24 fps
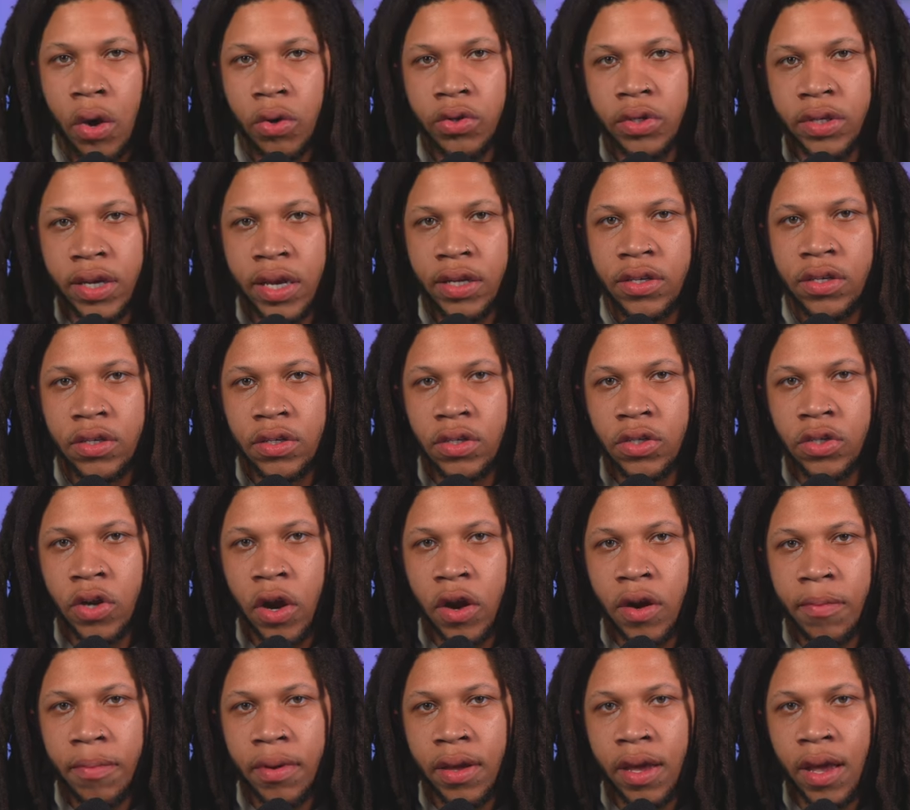Ghost kitchens
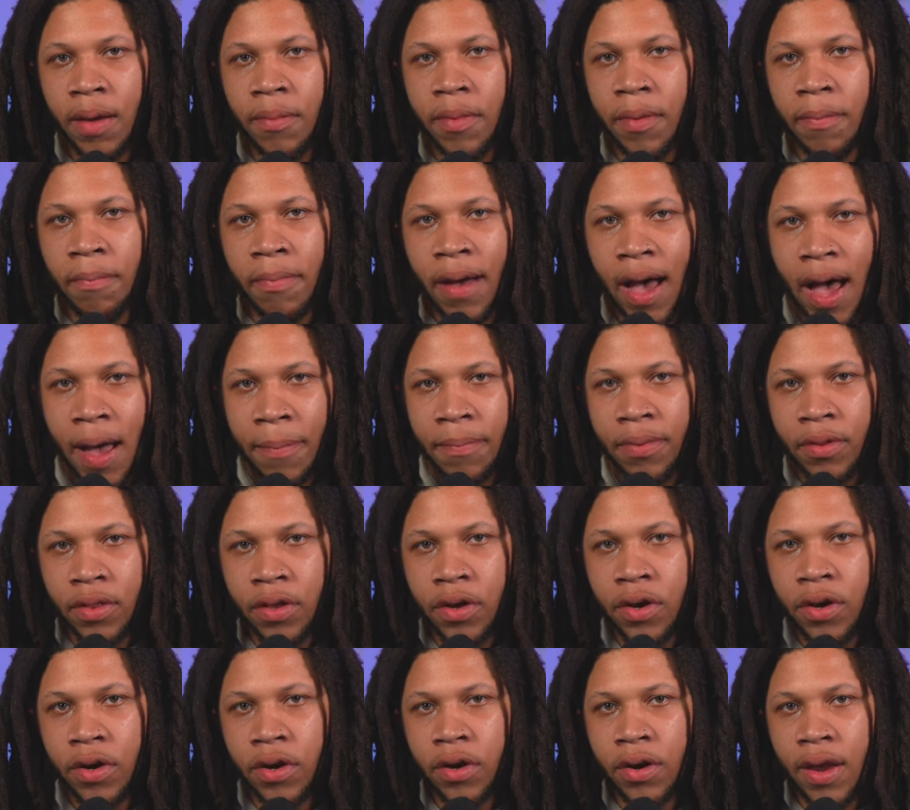started becoming
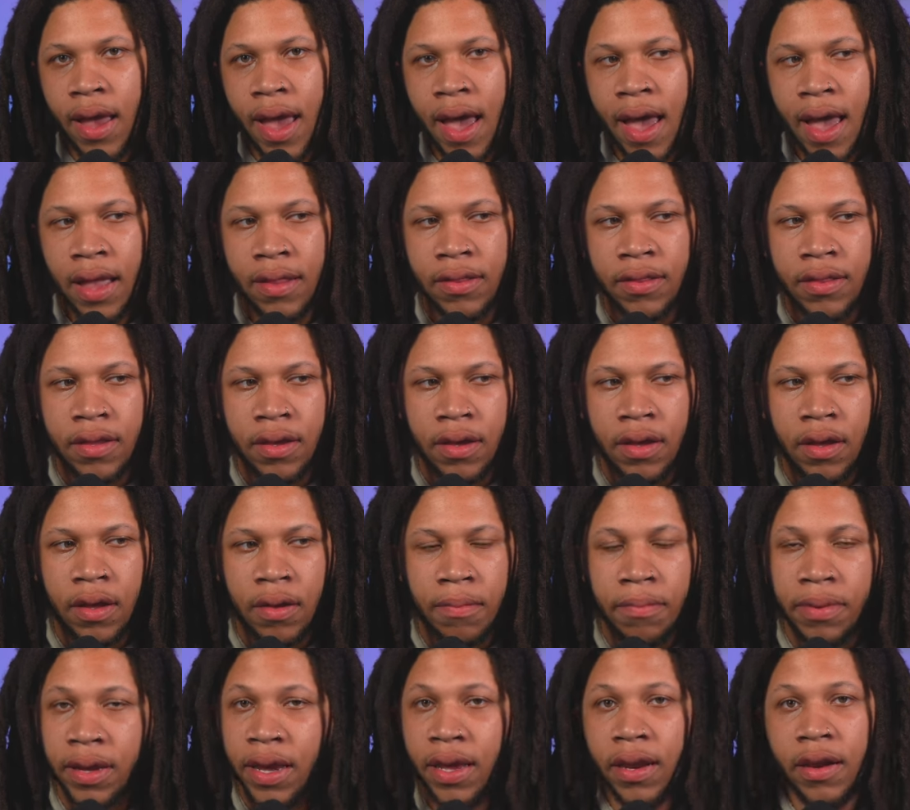popular at the
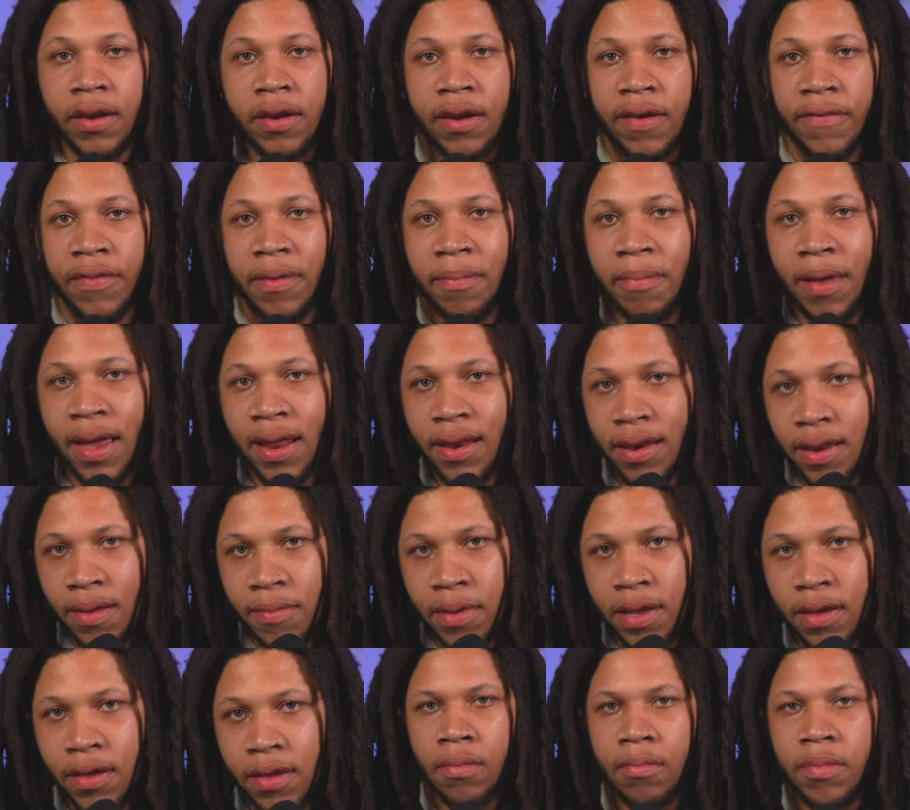beginning of the
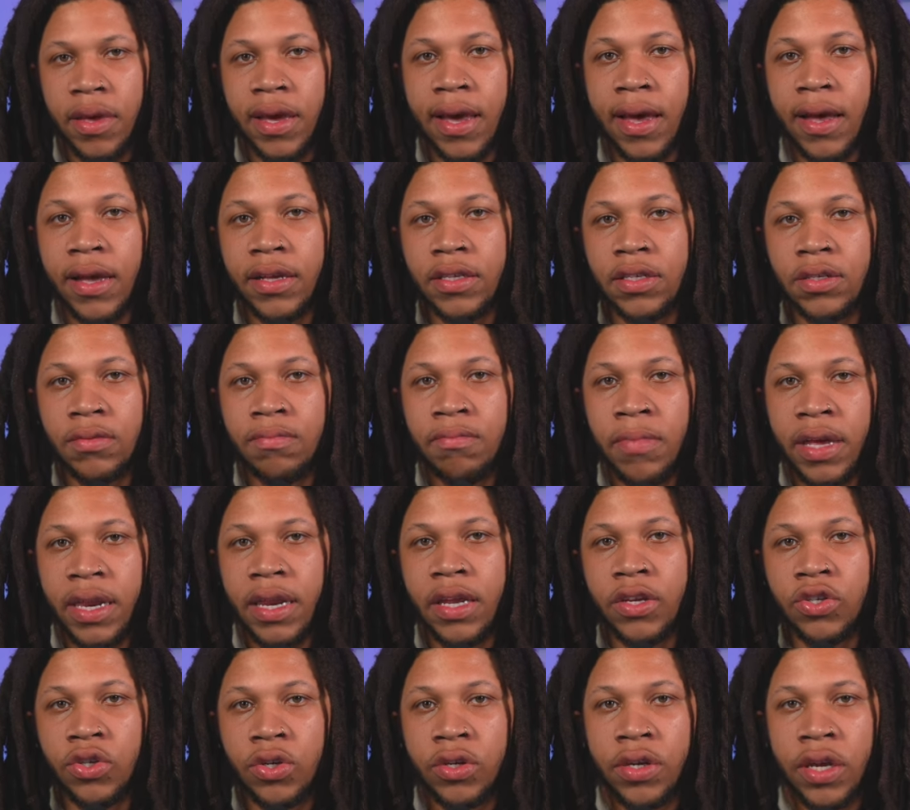pandemic because
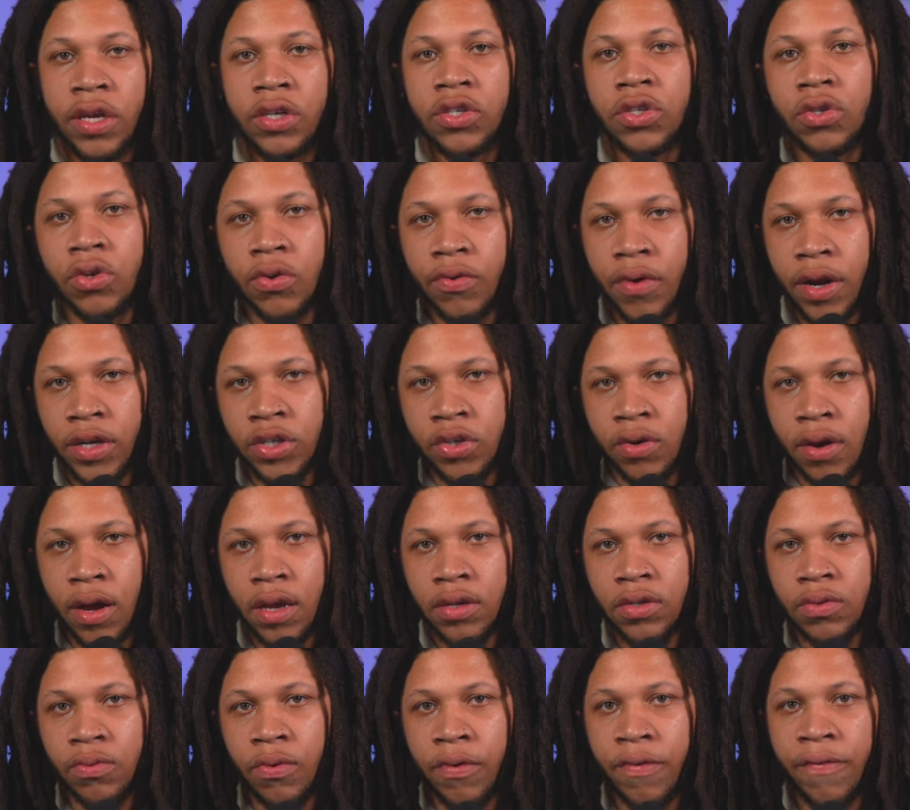many traditional
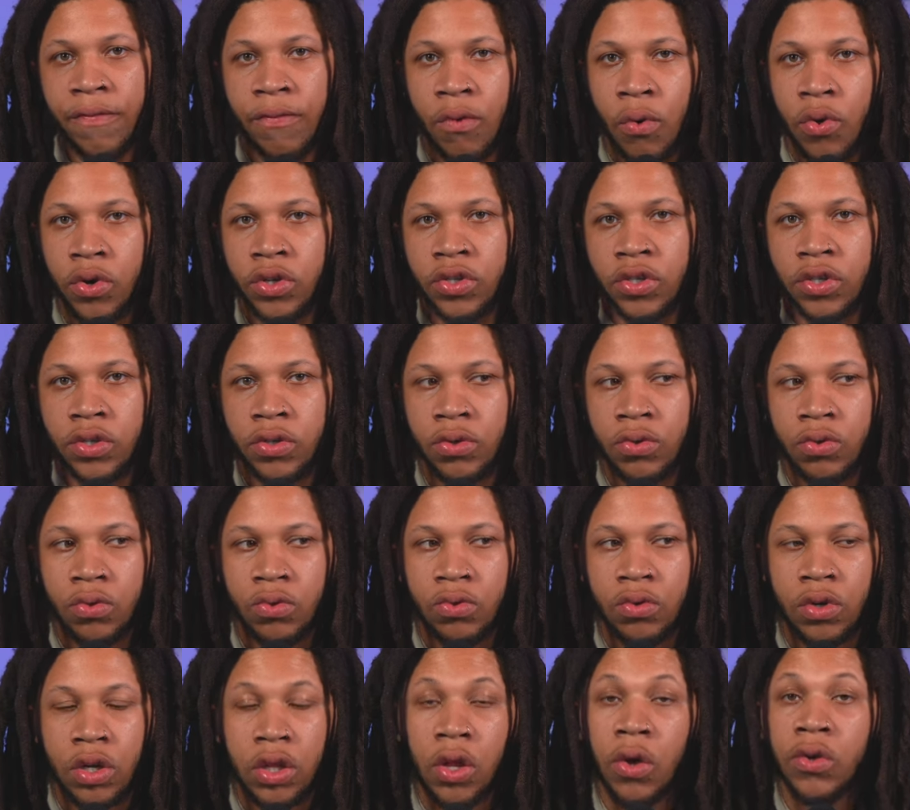restaurants were forced
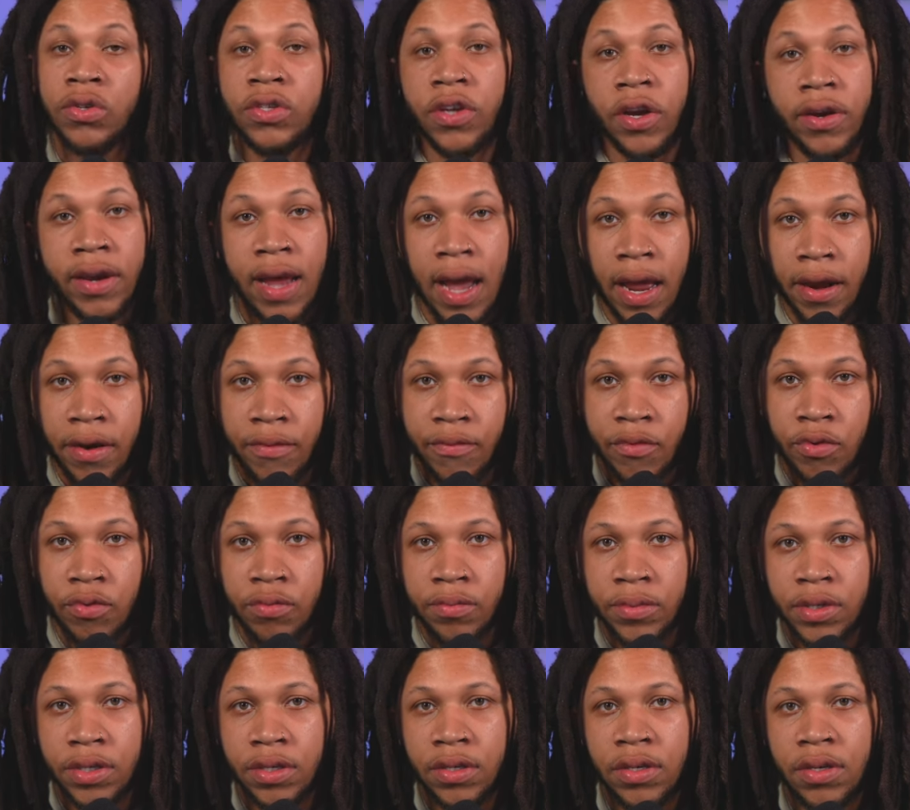to close their dining
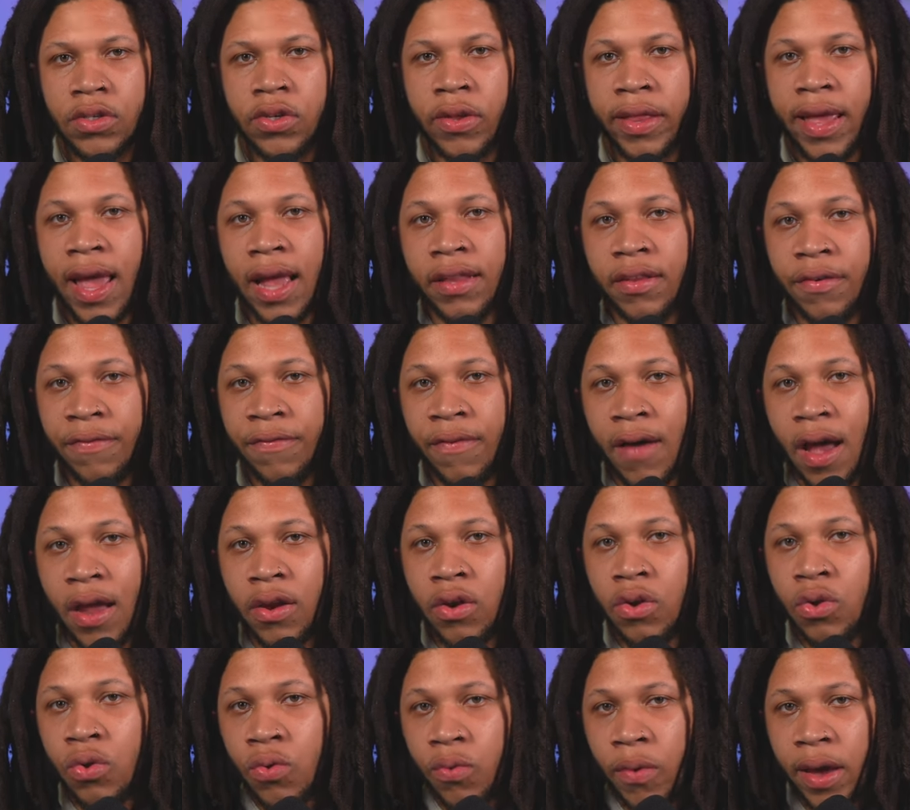rooms. So they had to
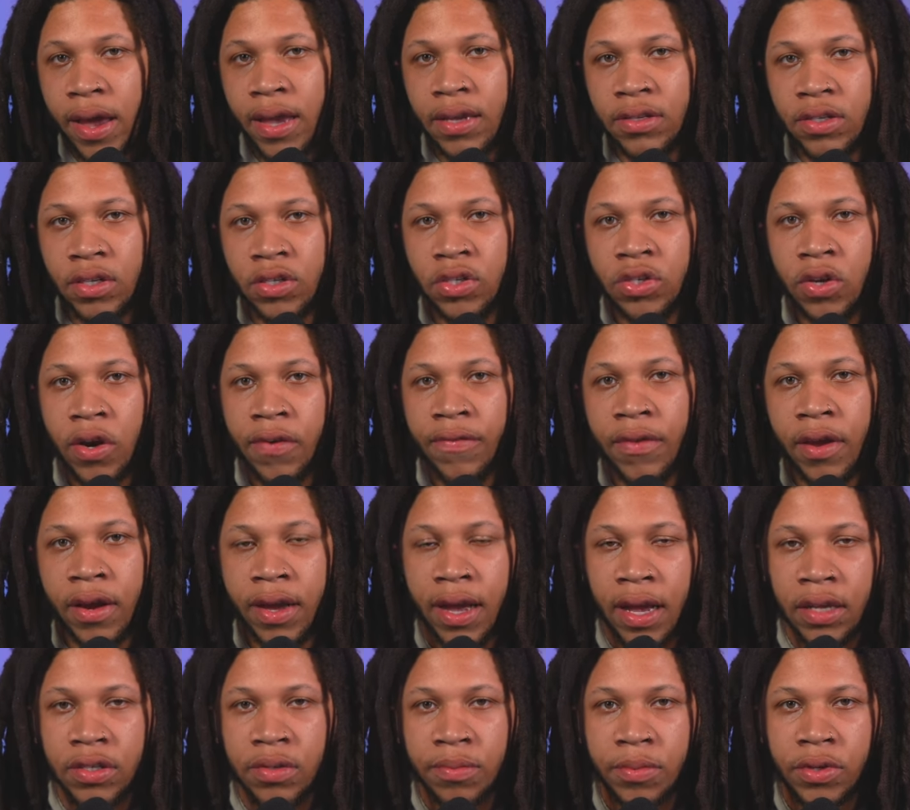find new ways to serve their
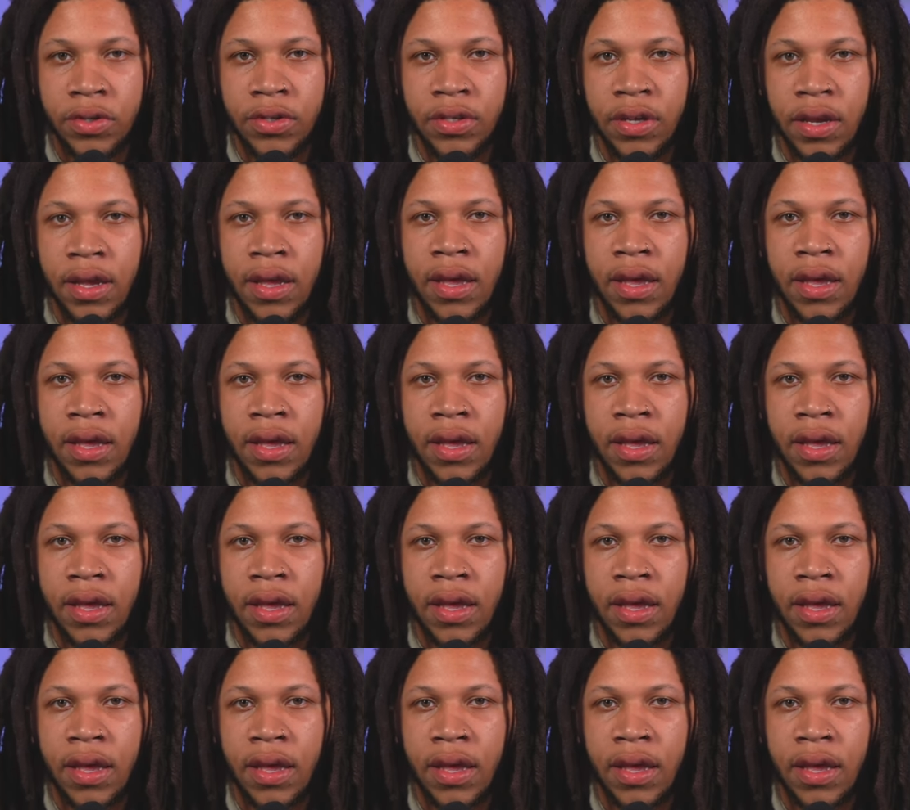customers